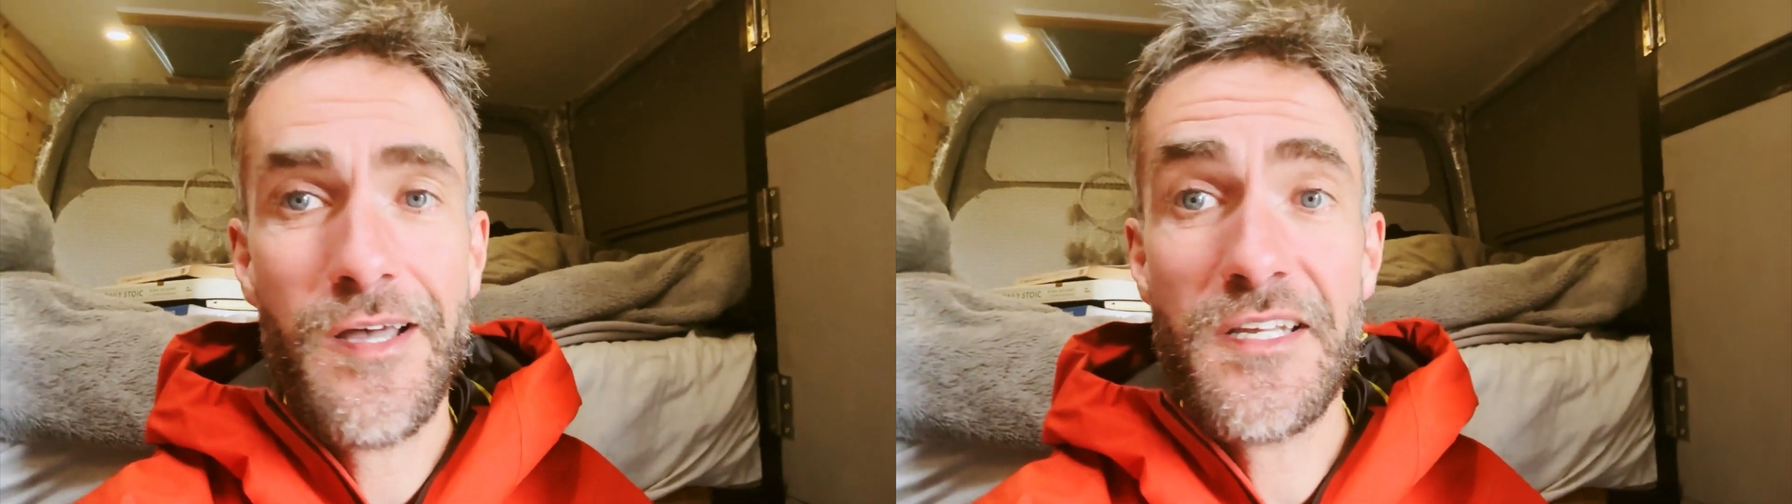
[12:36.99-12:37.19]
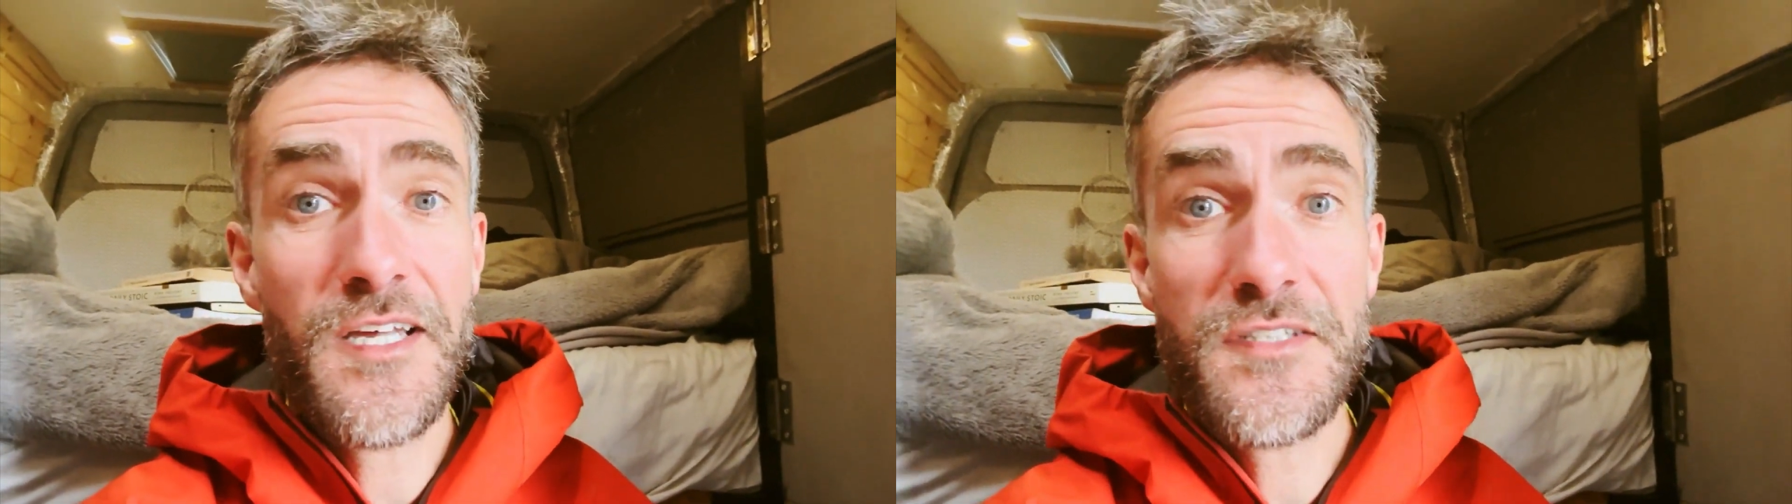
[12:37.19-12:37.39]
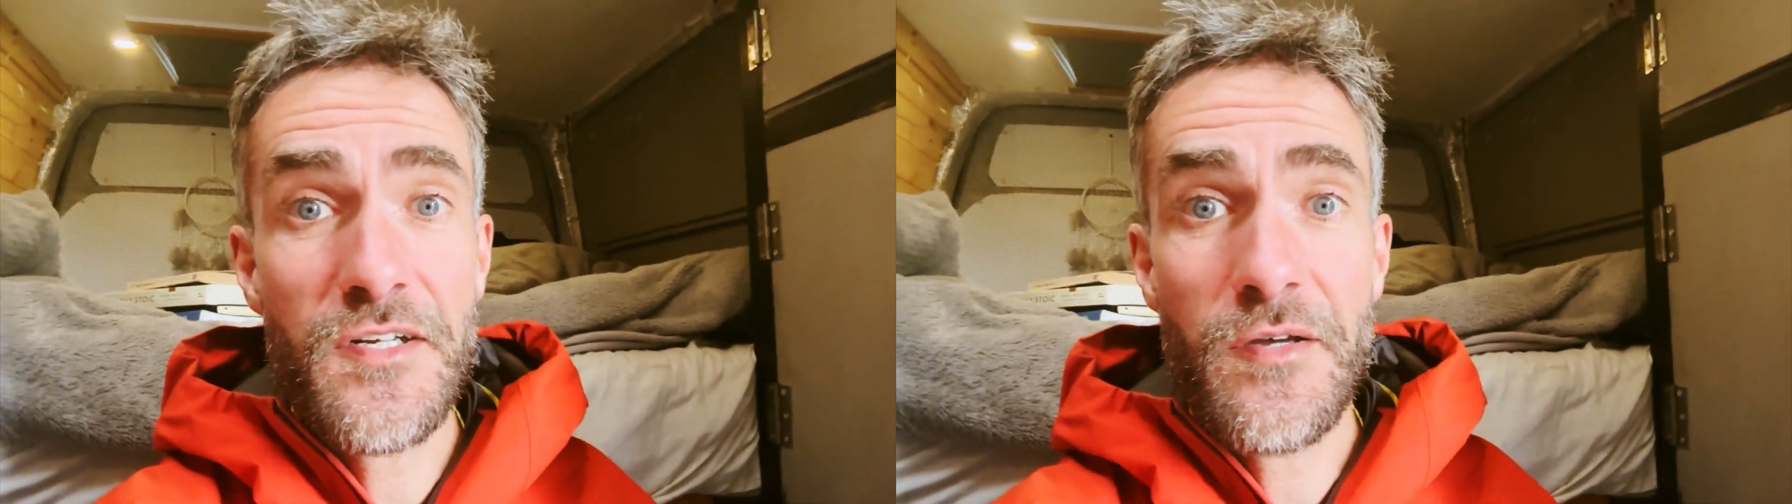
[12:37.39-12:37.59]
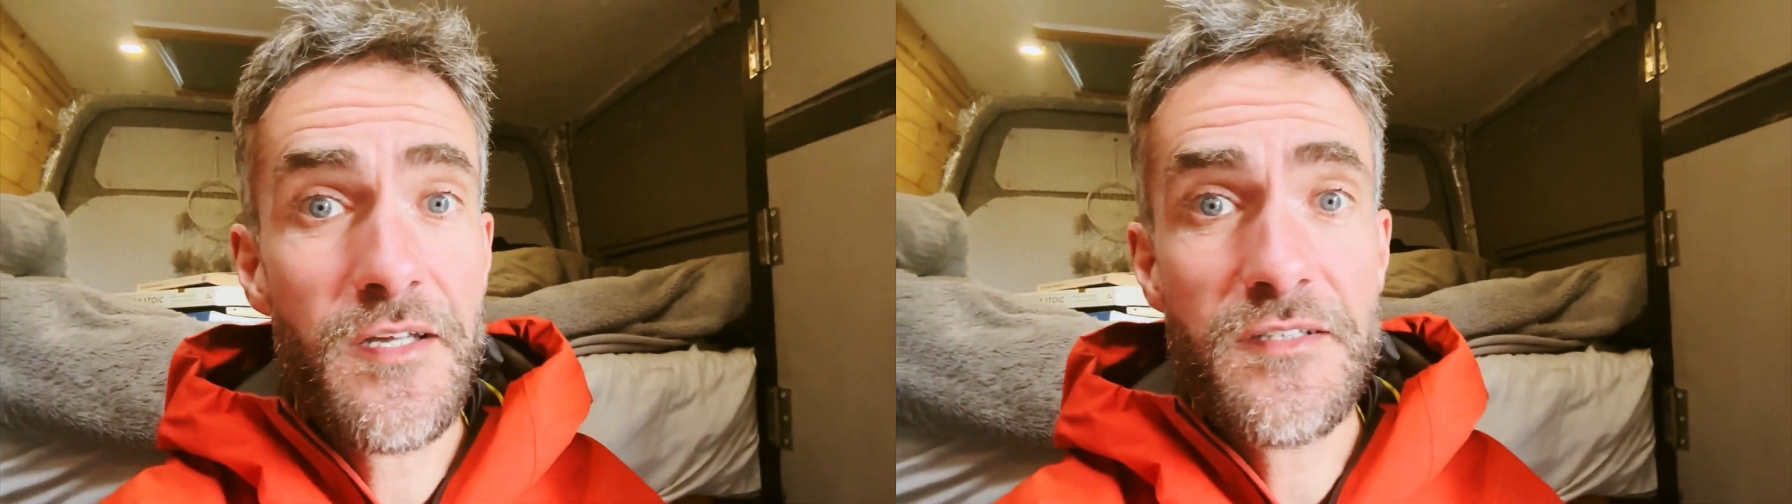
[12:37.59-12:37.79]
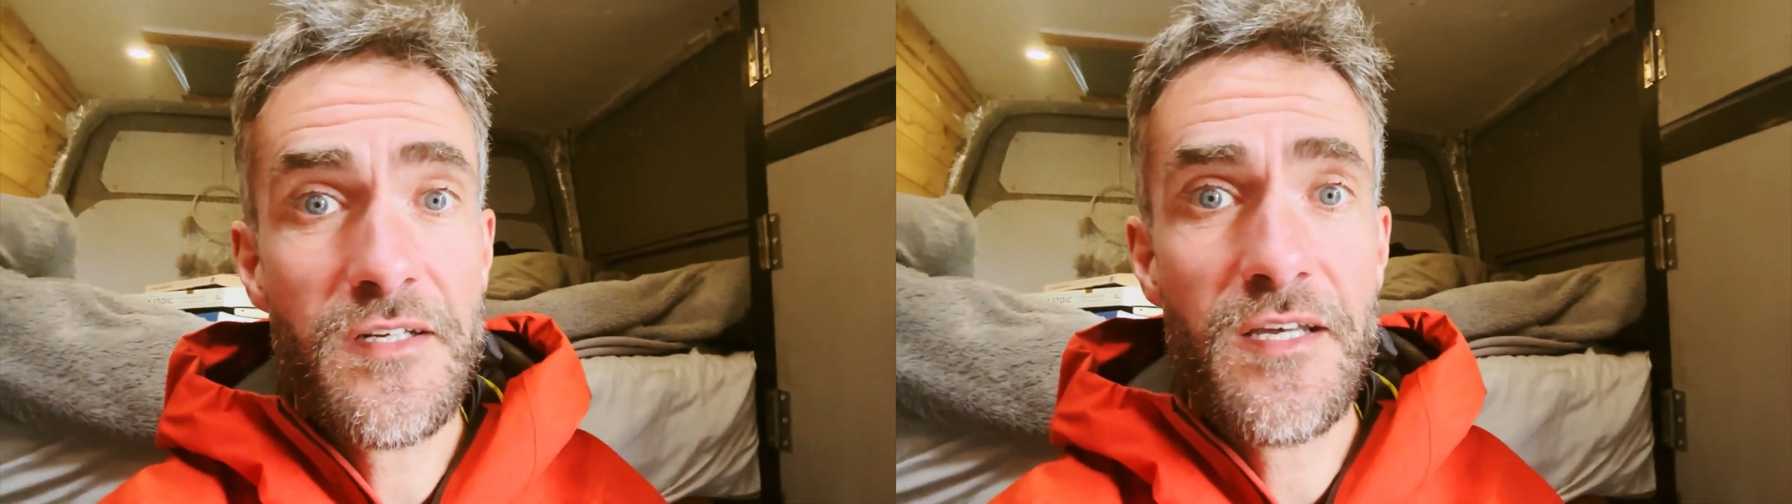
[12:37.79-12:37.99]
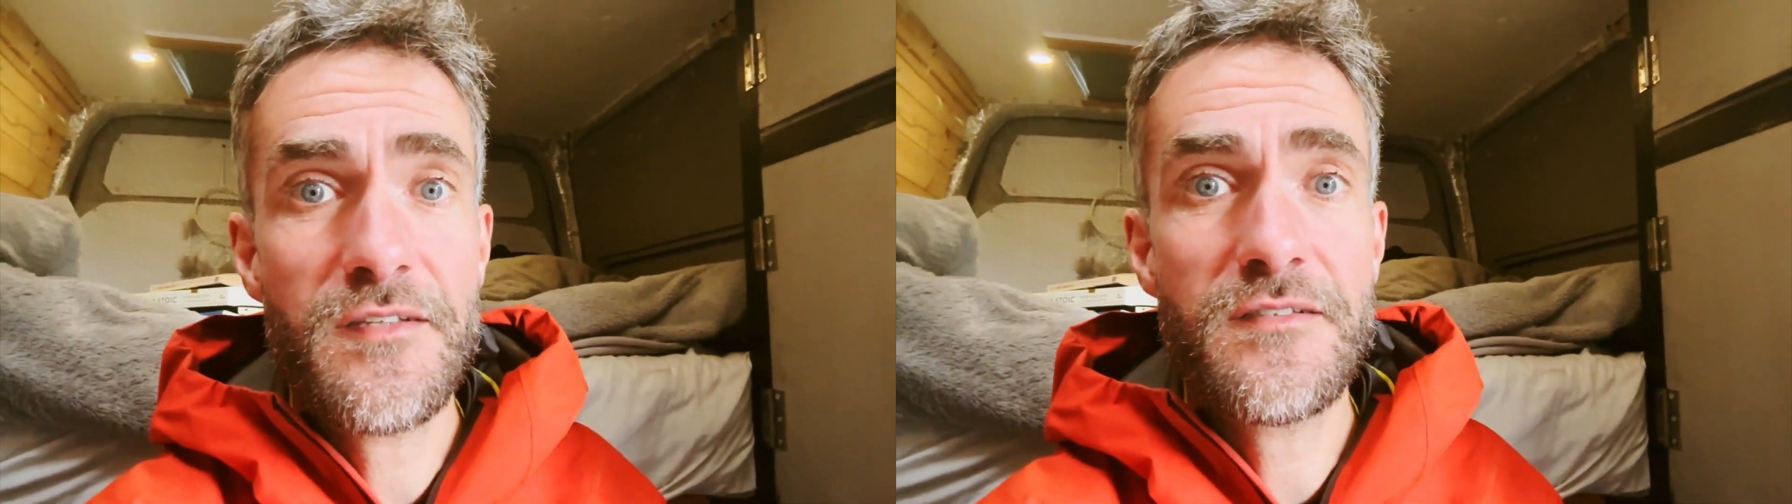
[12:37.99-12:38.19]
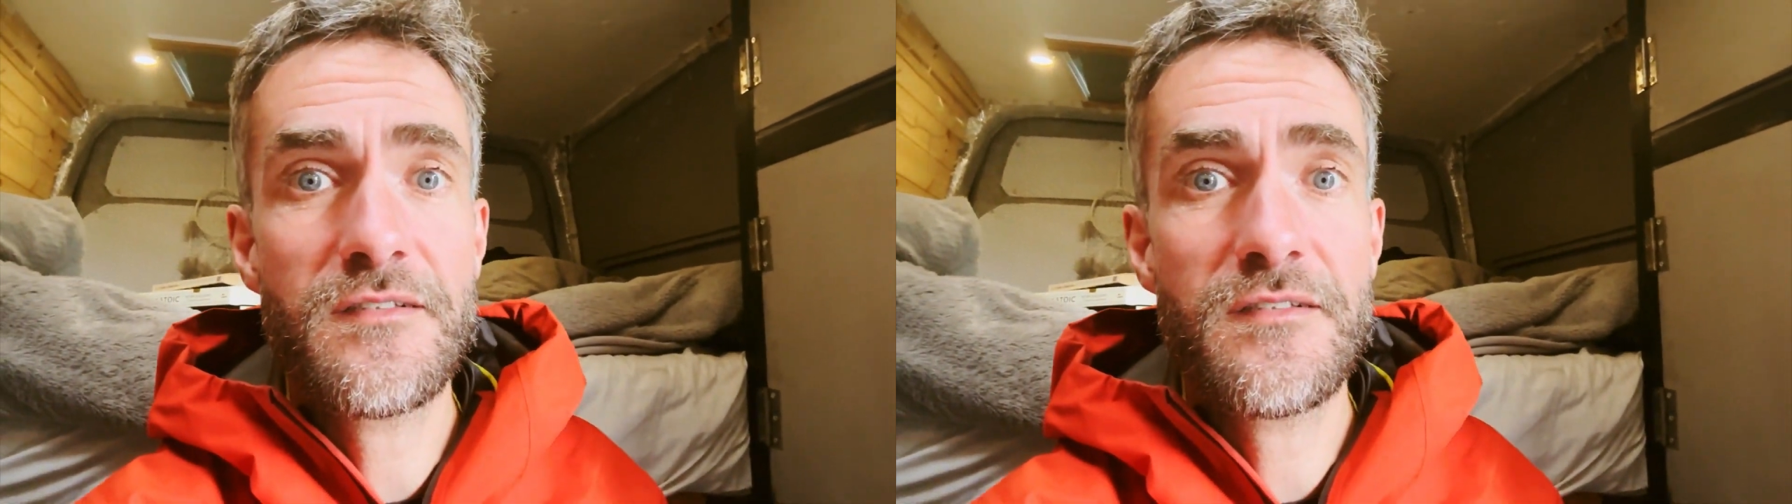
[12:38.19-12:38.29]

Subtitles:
I don't know how this,